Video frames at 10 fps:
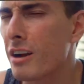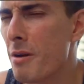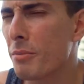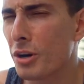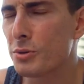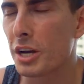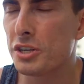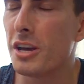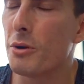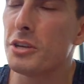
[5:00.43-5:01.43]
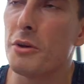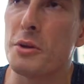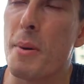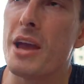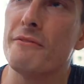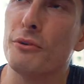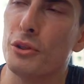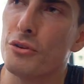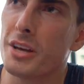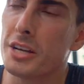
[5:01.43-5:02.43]
I remember it was actually, it was, it was a
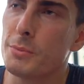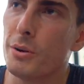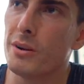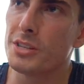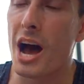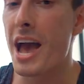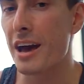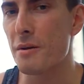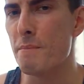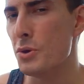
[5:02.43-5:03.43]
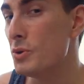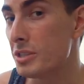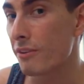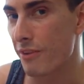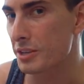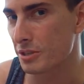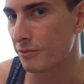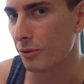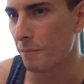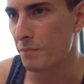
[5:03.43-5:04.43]
painful learning experience. I had a music
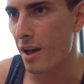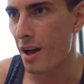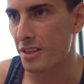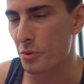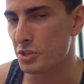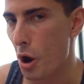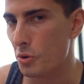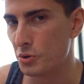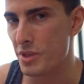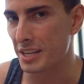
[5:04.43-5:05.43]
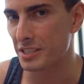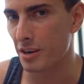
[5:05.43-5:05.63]
festival that I was going to that